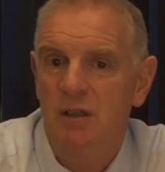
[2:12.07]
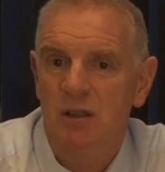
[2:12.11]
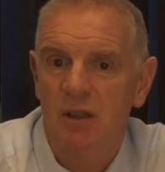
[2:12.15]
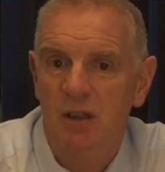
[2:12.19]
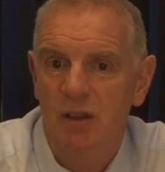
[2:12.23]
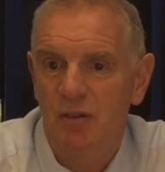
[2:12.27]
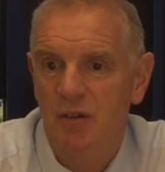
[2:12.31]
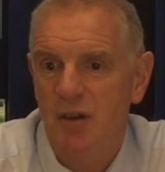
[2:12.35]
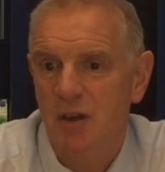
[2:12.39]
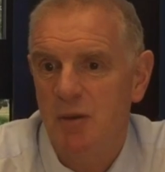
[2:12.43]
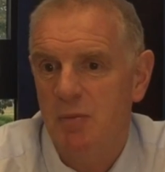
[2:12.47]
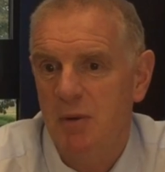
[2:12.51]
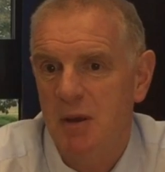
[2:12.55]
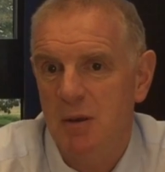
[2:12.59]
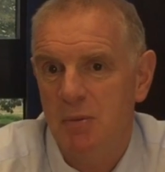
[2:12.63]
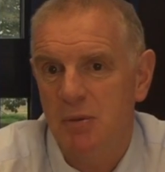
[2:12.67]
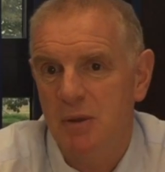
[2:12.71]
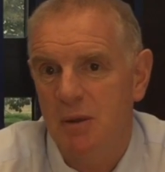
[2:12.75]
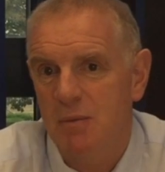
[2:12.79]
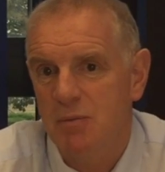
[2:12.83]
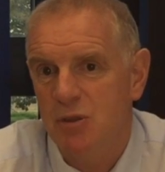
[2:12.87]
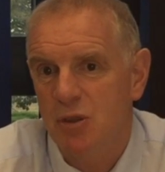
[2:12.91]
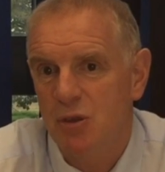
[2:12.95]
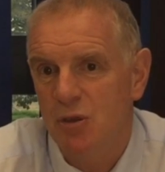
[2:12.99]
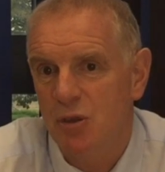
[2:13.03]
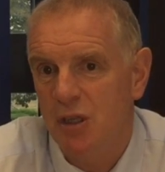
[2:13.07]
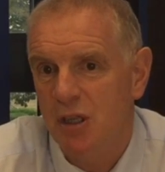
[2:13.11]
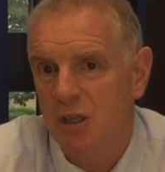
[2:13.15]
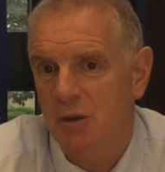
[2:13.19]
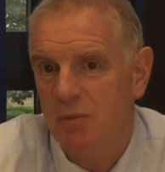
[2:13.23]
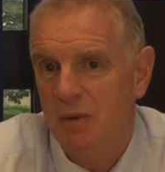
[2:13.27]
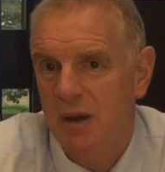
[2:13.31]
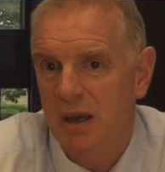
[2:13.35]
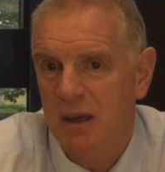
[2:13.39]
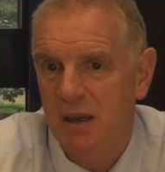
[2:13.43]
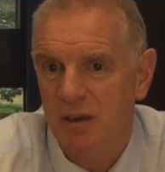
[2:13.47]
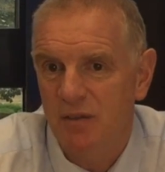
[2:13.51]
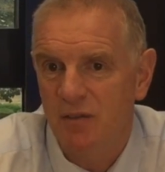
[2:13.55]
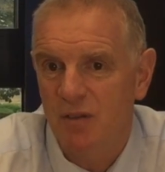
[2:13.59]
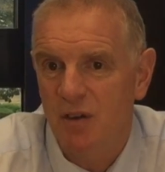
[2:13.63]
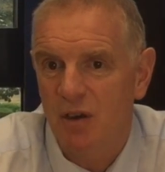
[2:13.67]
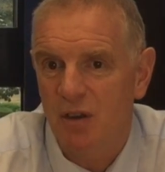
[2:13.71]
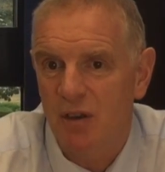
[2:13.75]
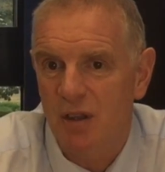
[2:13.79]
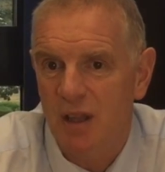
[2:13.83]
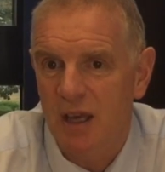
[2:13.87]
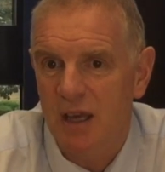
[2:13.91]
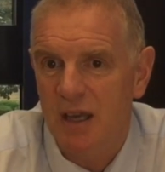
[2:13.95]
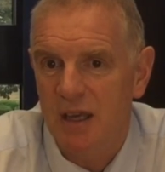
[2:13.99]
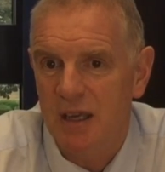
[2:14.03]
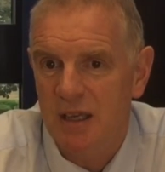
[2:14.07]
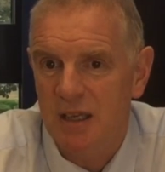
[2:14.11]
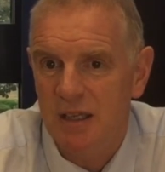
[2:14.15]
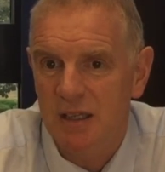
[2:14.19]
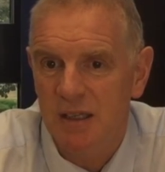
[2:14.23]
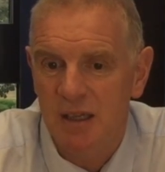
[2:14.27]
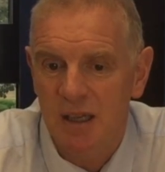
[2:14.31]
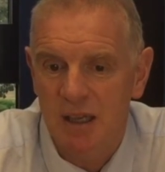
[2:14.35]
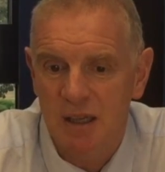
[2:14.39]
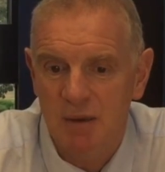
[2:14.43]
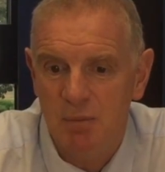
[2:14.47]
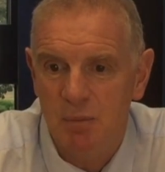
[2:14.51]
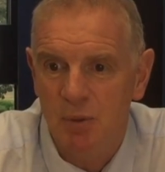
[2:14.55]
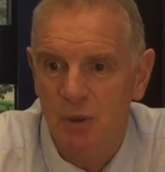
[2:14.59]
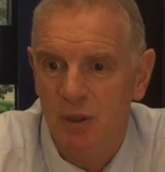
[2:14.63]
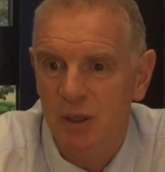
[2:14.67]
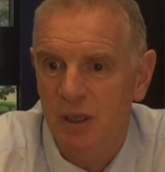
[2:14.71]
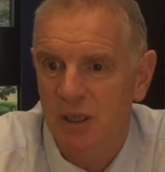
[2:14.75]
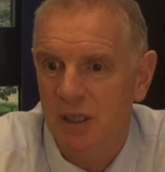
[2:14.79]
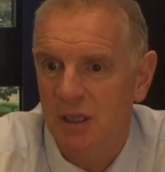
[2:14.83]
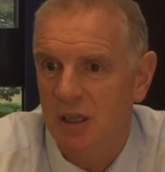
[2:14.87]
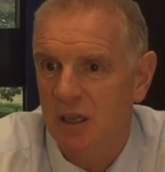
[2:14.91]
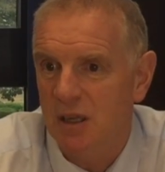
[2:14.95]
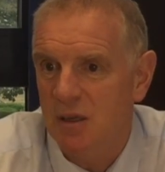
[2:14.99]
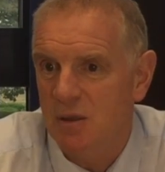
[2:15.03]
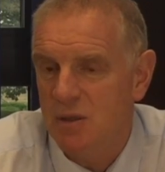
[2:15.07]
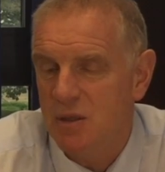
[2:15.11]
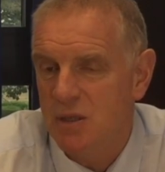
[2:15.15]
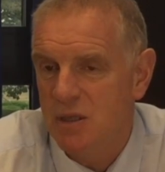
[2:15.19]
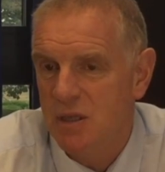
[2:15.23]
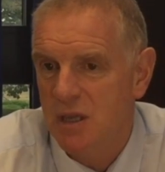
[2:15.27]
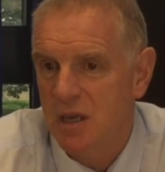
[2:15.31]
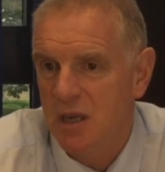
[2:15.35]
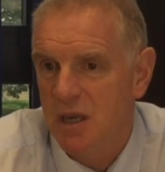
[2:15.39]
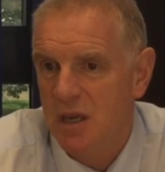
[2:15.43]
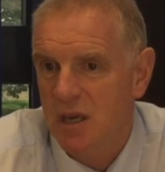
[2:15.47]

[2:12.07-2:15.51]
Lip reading: The 3 people I'm talking about have got that in bucket loads.